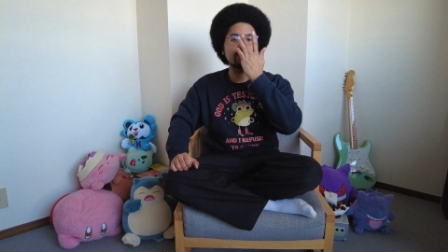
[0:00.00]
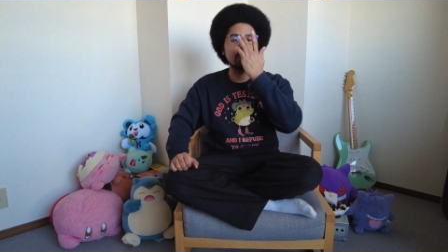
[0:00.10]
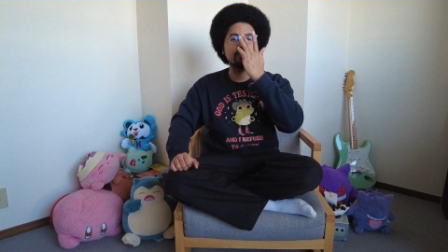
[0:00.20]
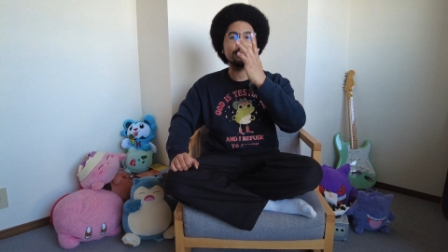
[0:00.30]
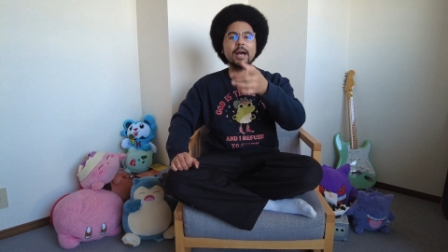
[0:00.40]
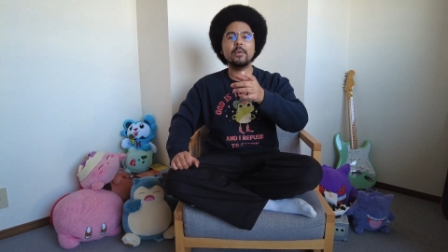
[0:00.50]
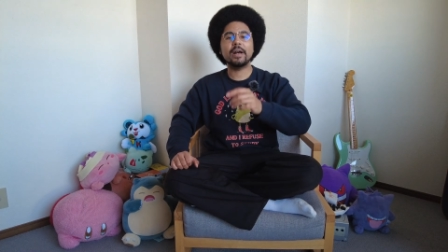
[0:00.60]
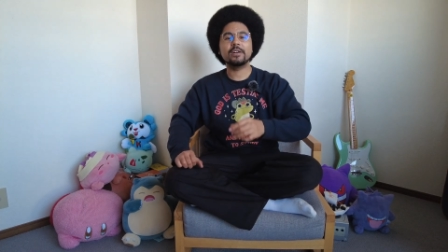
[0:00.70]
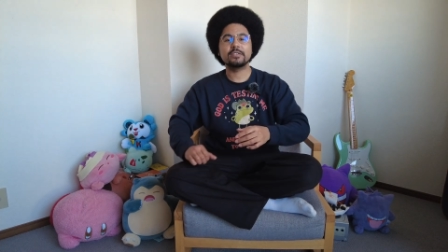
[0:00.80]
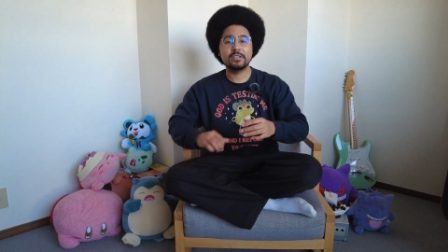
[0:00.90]
of a
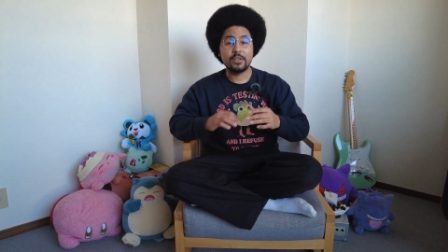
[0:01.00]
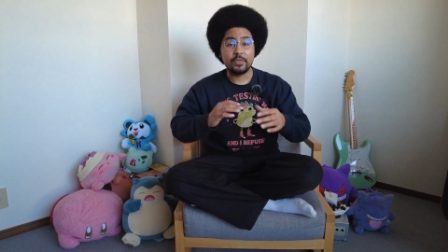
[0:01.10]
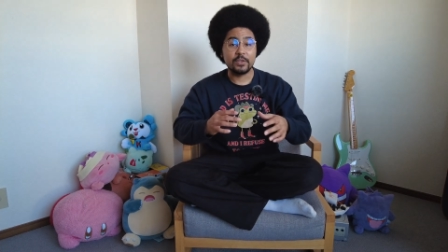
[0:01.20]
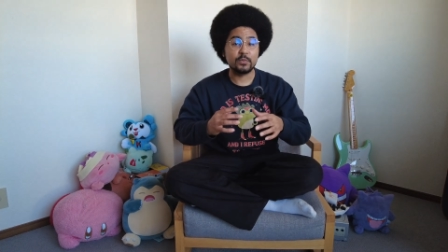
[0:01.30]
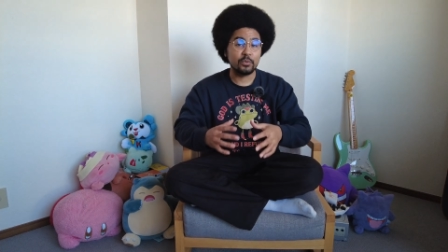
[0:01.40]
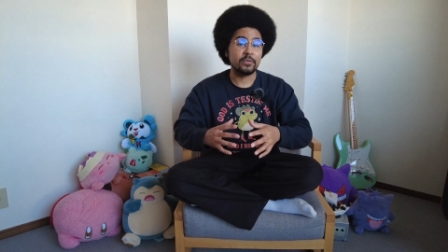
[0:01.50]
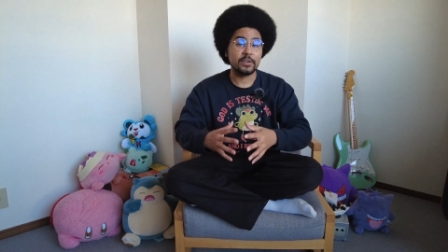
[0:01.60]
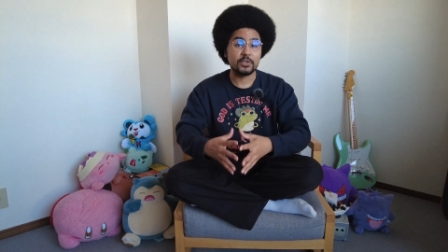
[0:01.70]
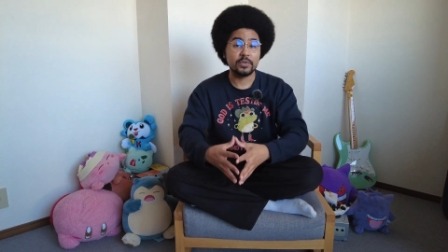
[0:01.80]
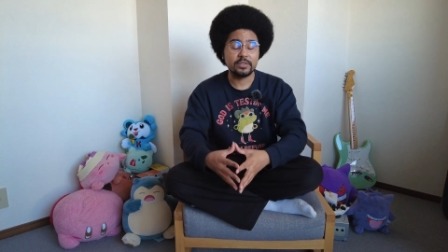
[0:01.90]
powerhouse this
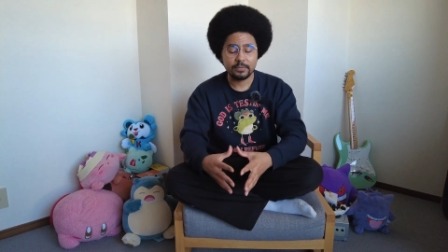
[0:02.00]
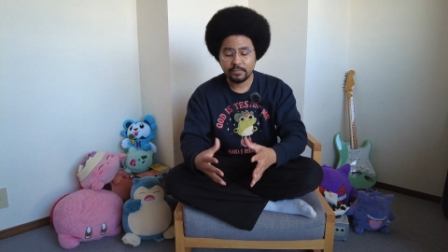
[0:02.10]
prefecture is.